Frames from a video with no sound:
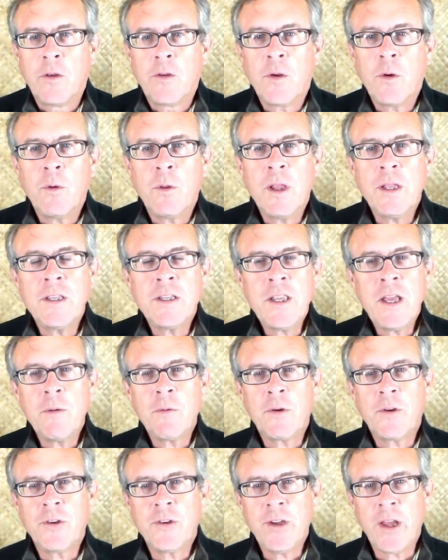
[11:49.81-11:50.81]
So let's
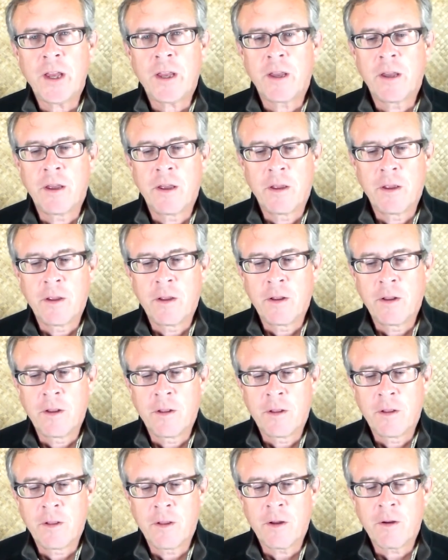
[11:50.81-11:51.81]
say we're sick.
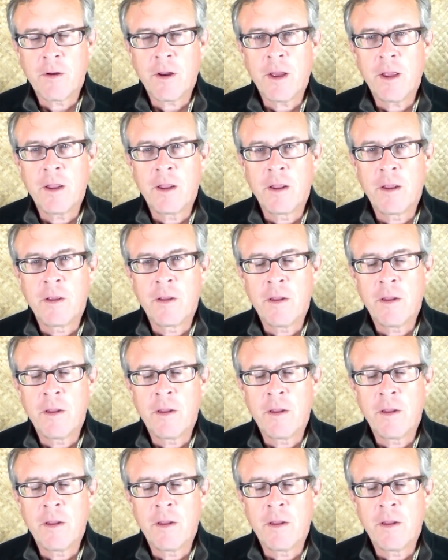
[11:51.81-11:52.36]
All right.